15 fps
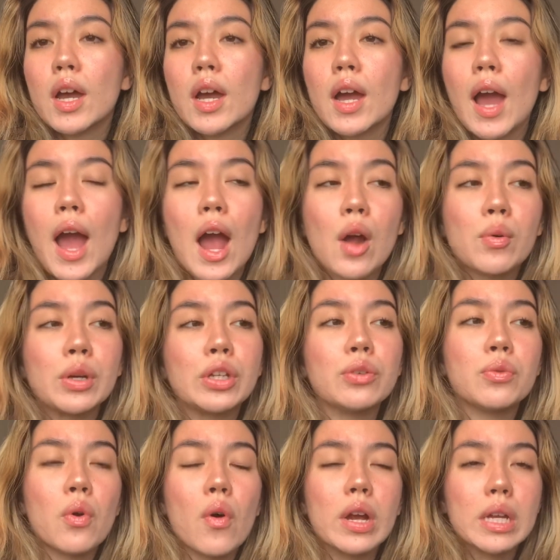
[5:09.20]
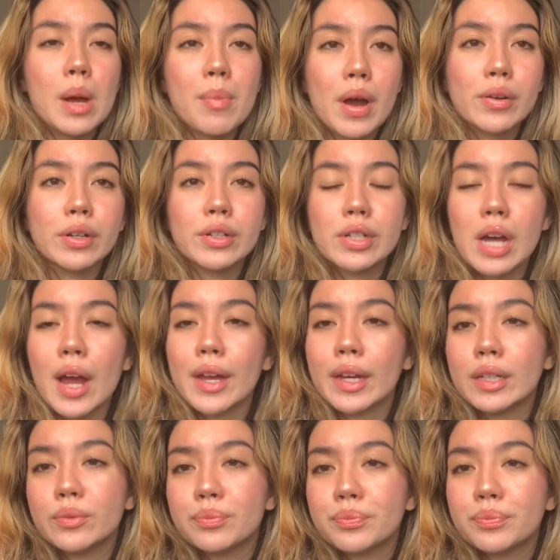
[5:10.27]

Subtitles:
How are you going about your diet?